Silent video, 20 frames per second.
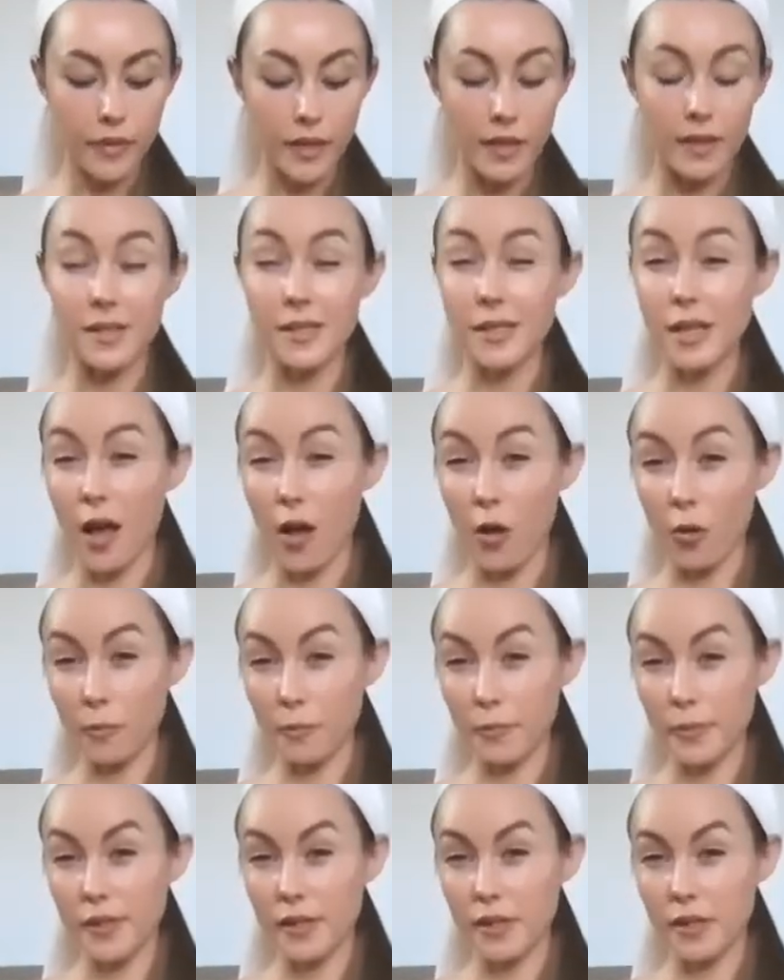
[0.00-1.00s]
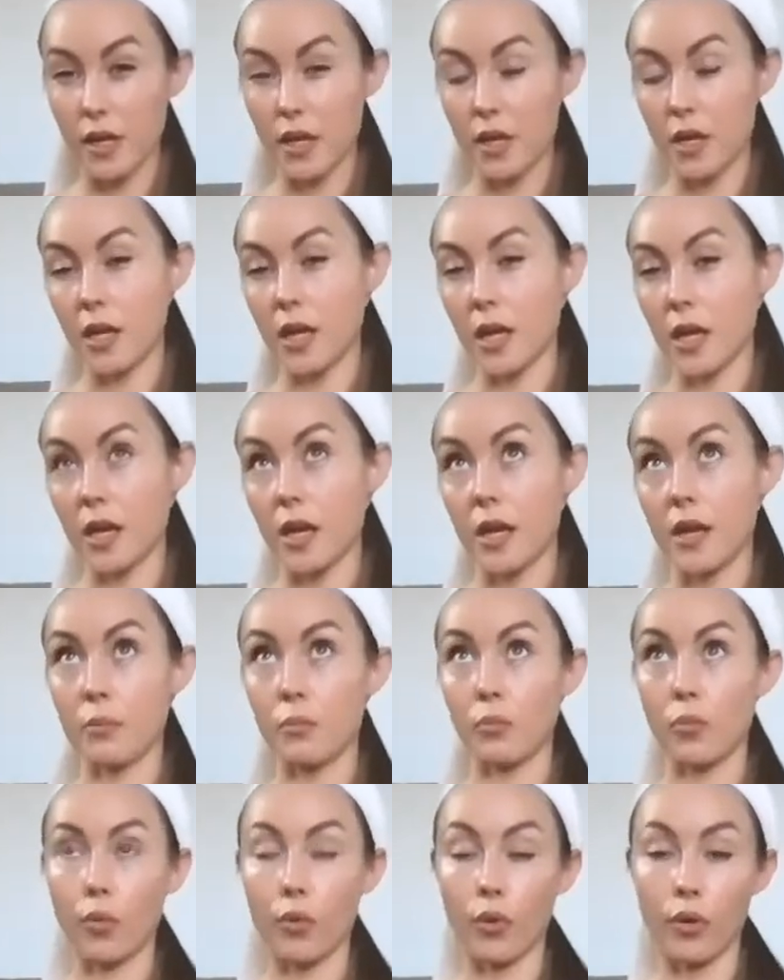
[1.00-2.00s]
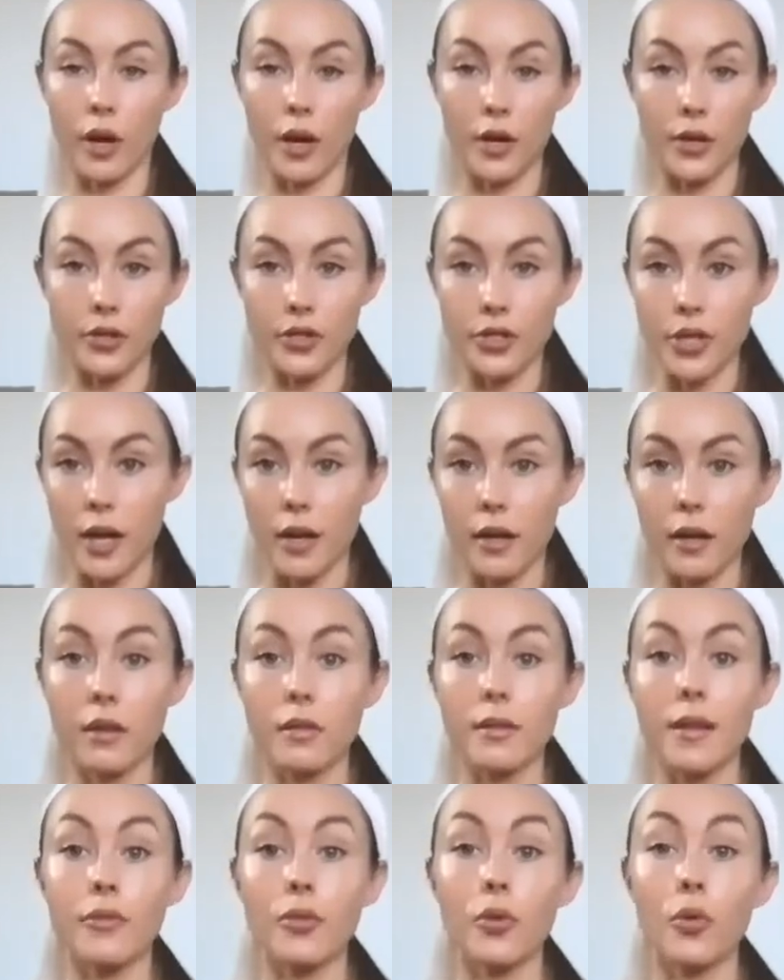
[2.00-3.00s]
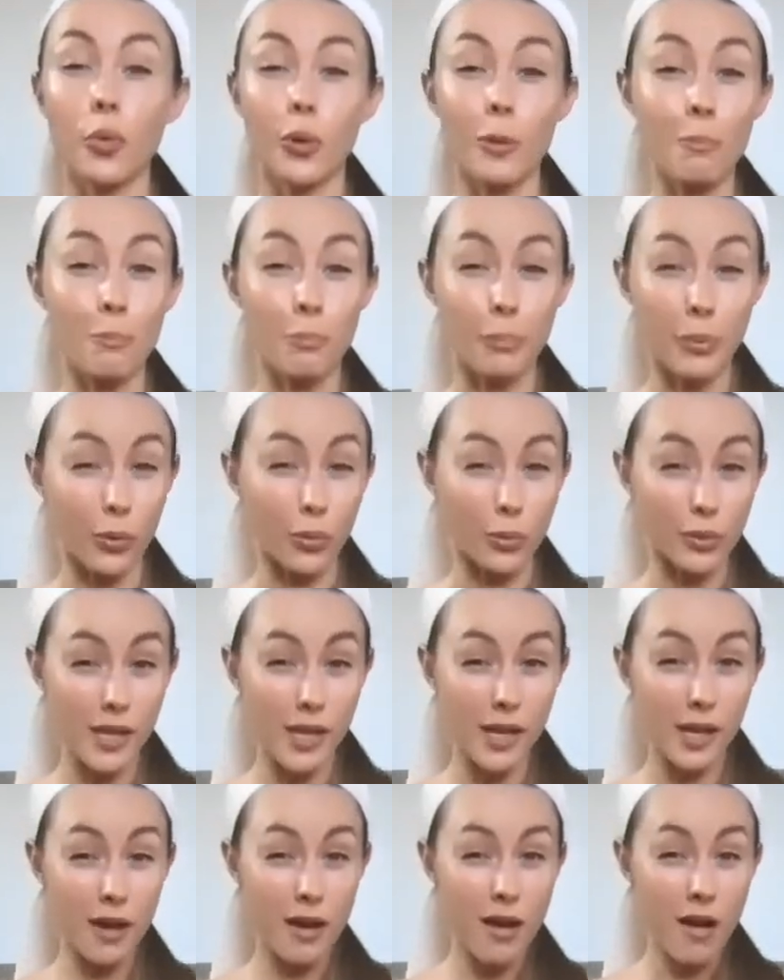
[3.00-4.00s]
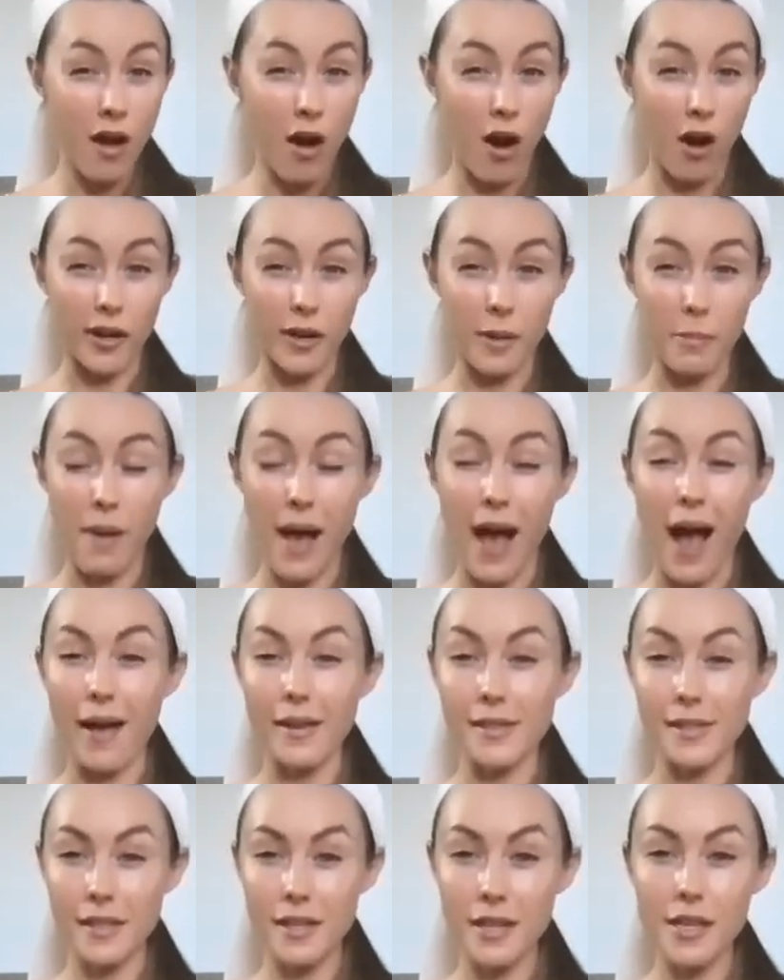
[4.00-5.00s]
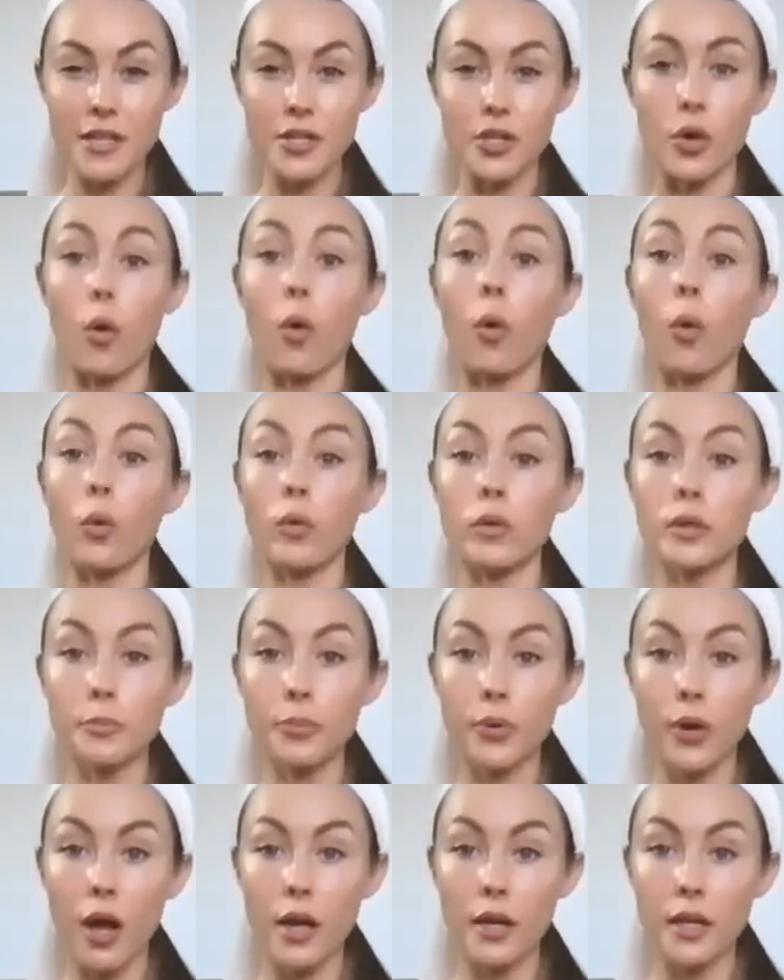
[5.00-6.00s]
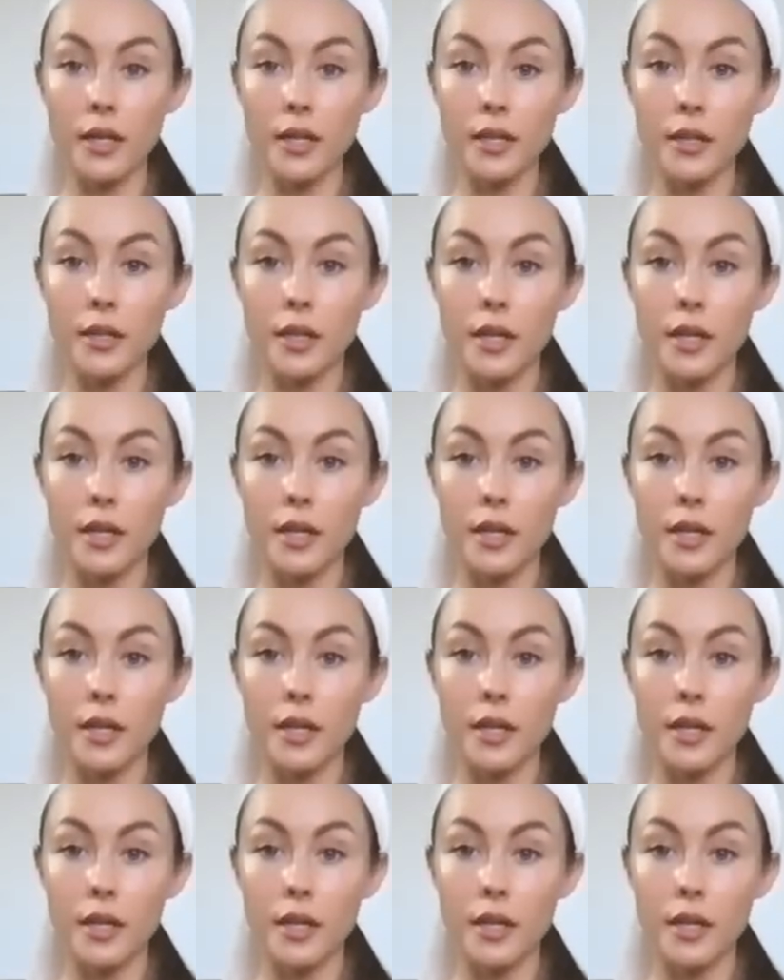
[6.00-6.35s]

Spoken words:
This helps in a more energetic level. We're building our capacity to hold prana.